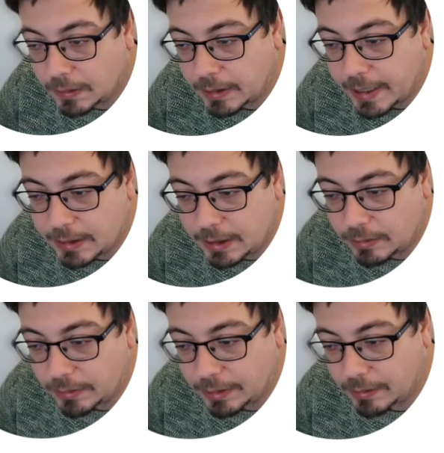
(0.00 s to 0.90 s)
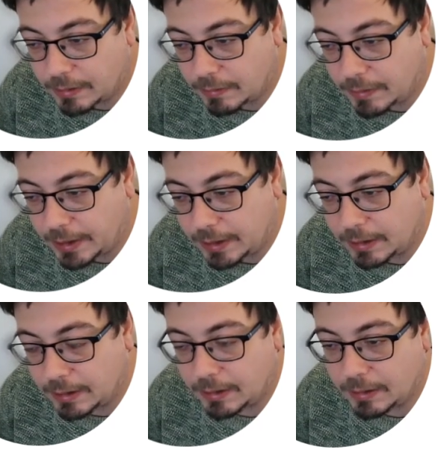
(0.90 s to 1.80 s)
as this one, right?
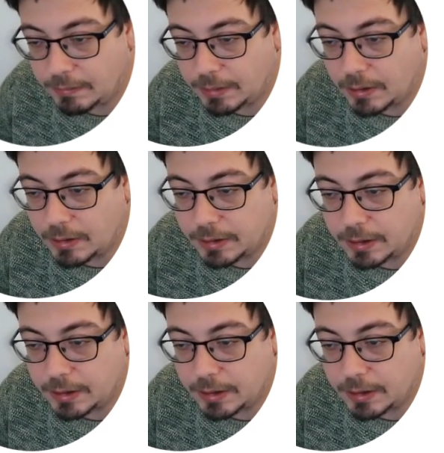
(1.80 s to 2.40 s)
Because